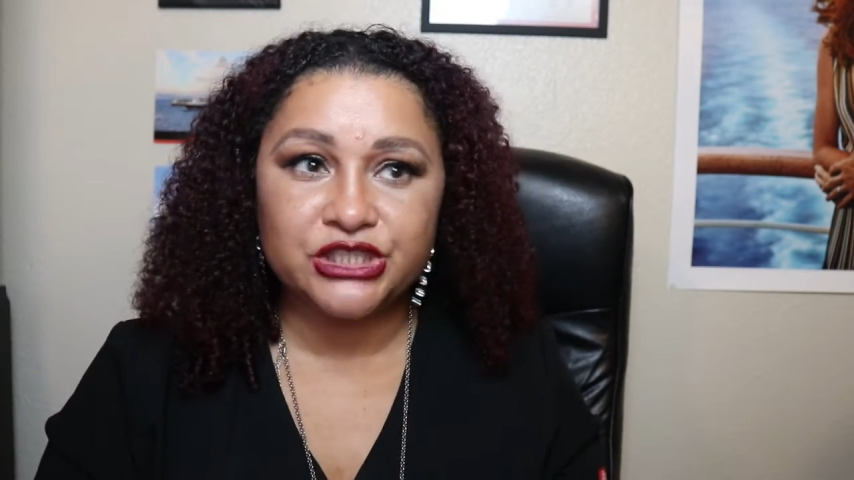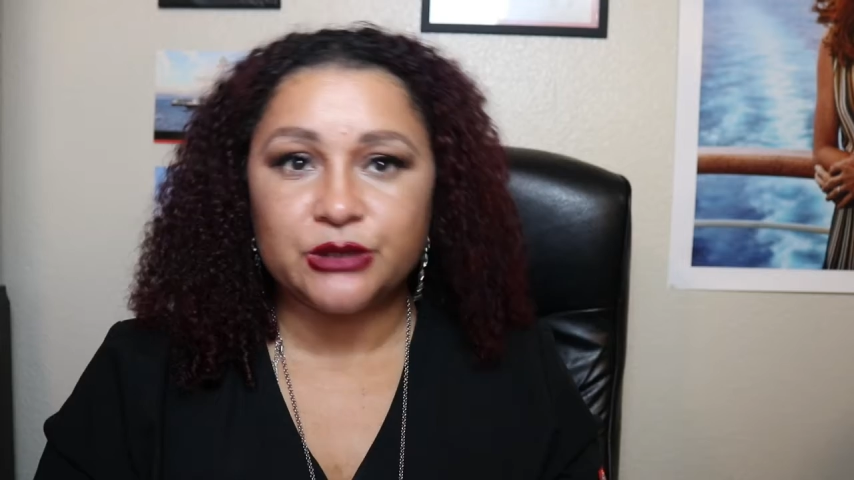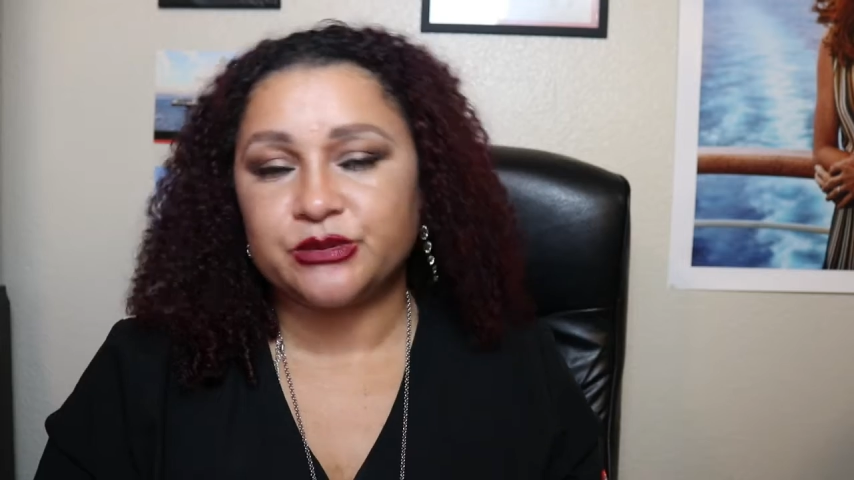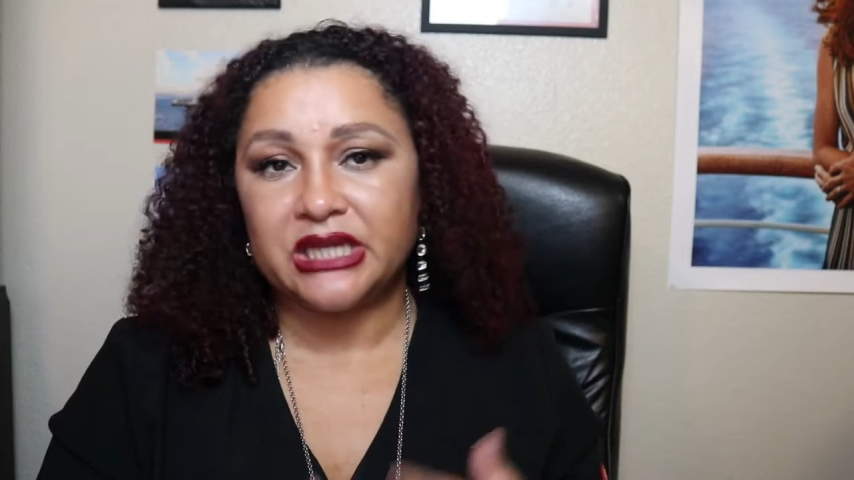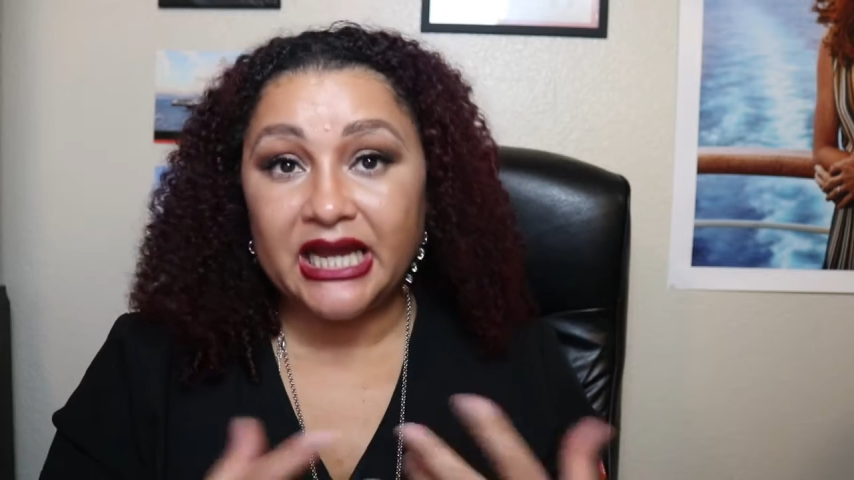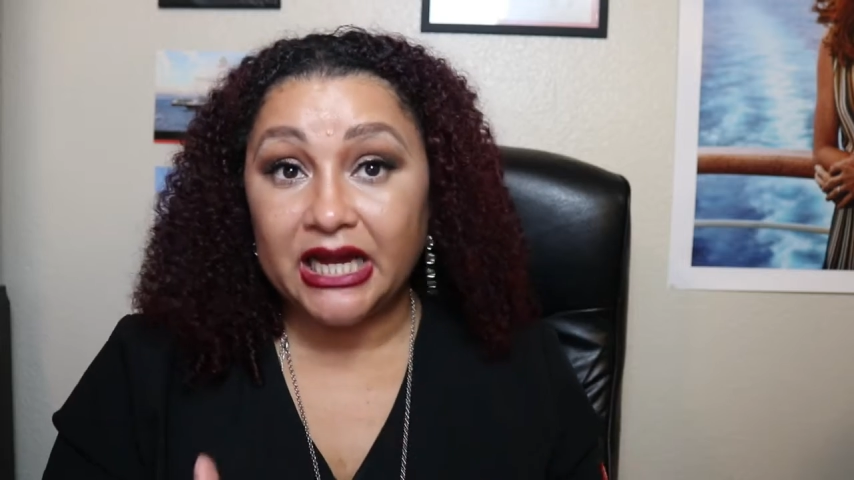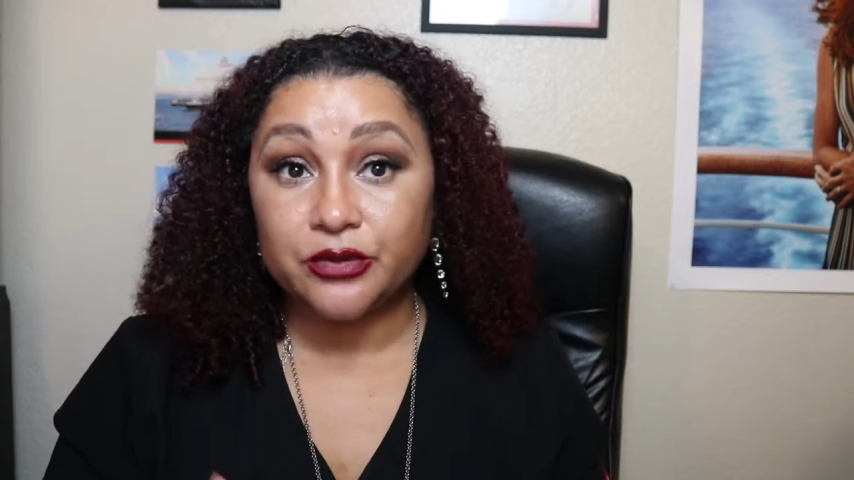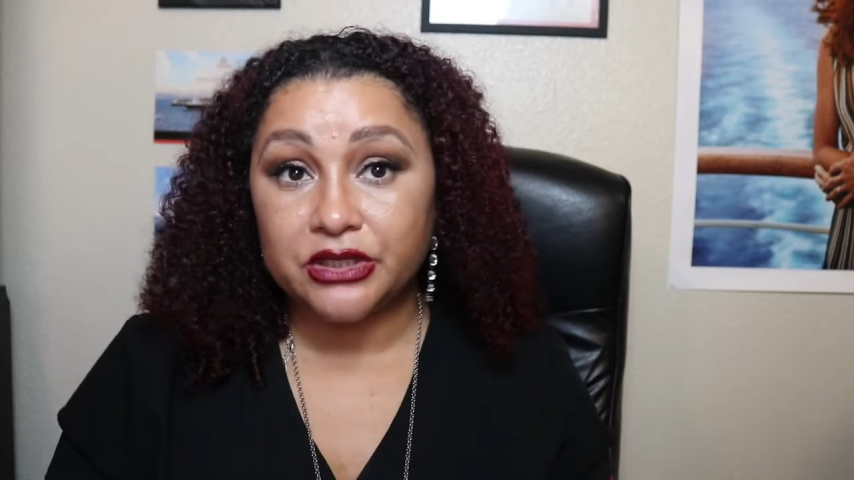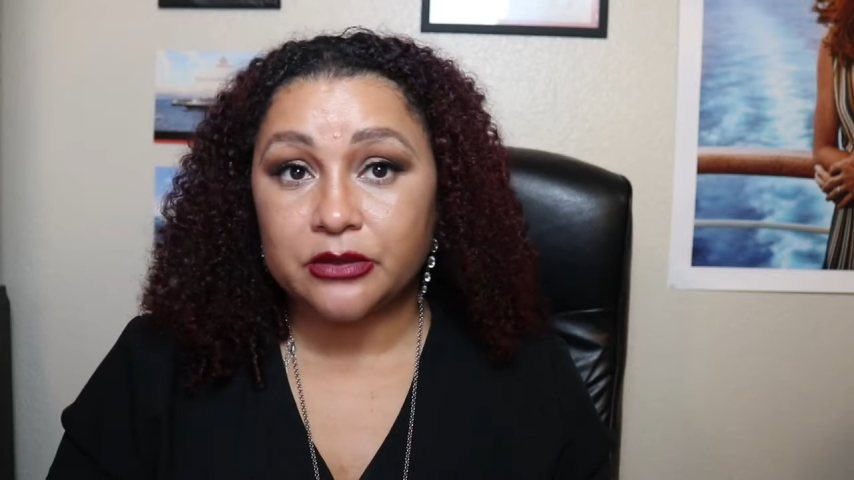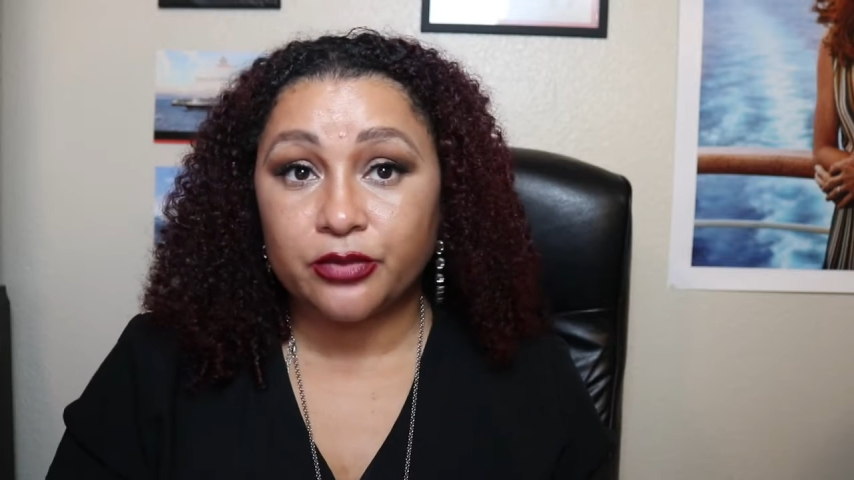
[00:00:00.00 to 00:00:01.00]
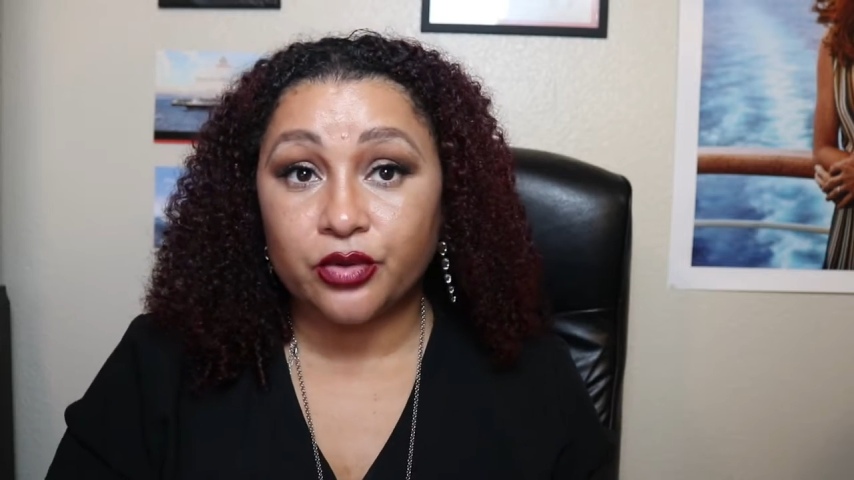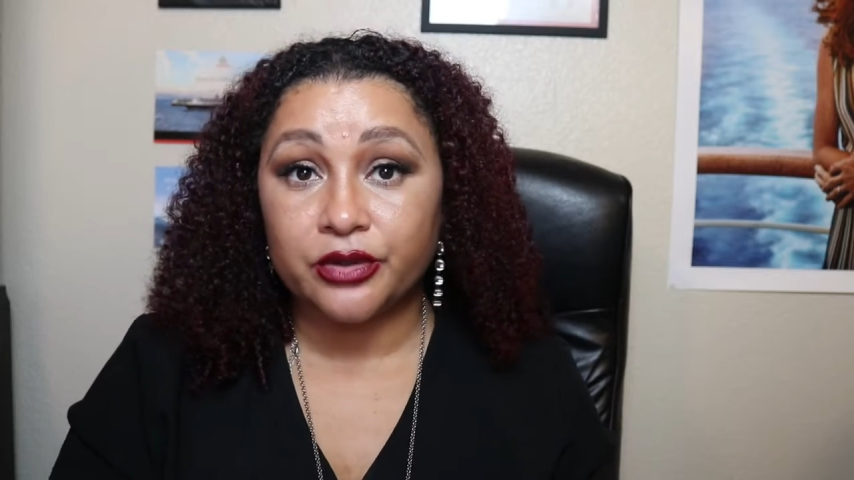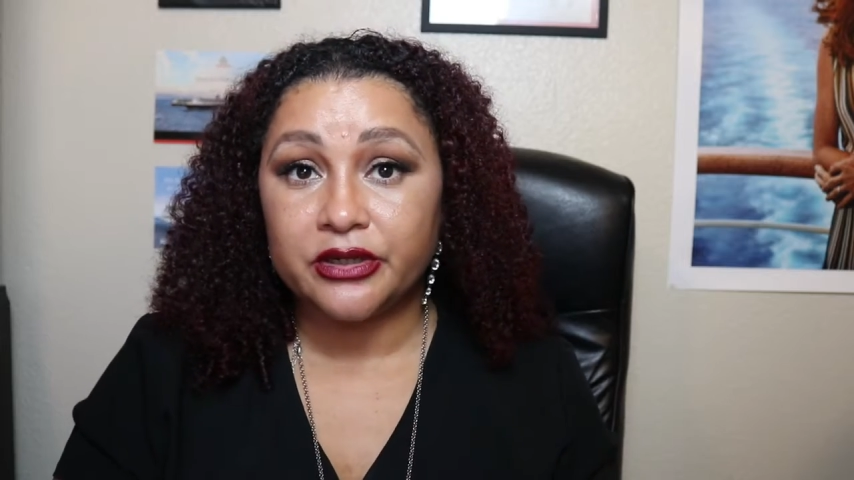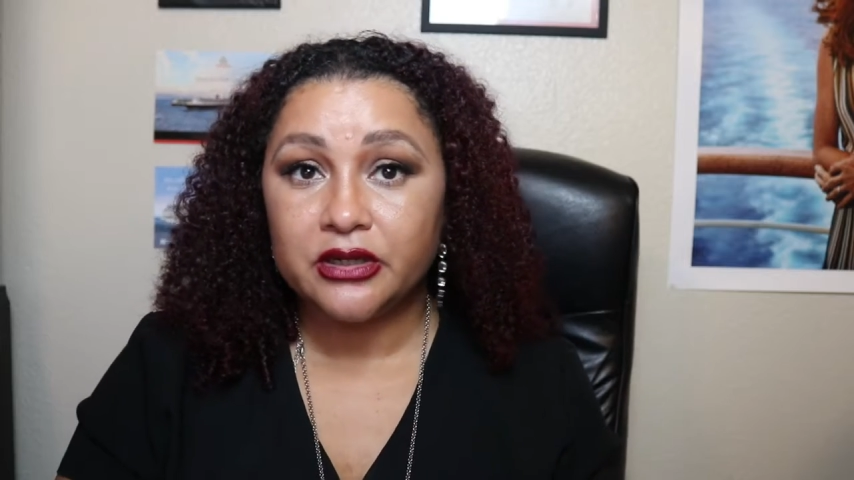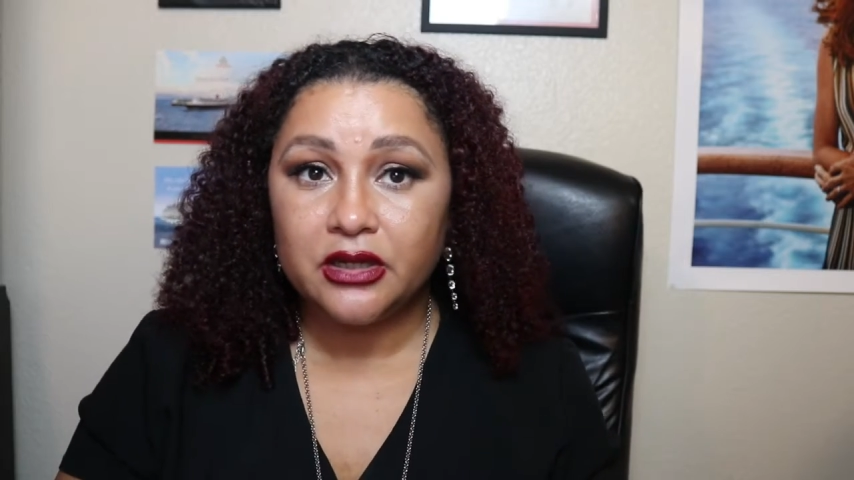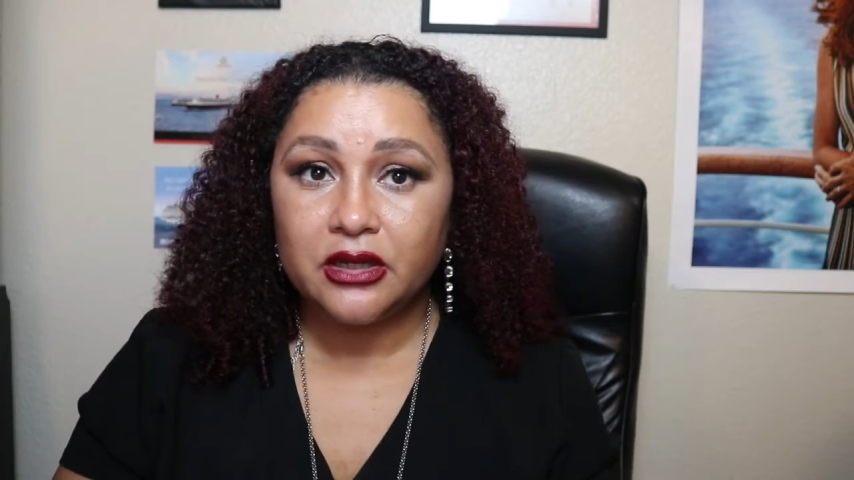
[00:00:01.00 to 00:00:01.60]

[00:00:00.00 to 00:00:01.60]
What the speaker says: ships out and aboard,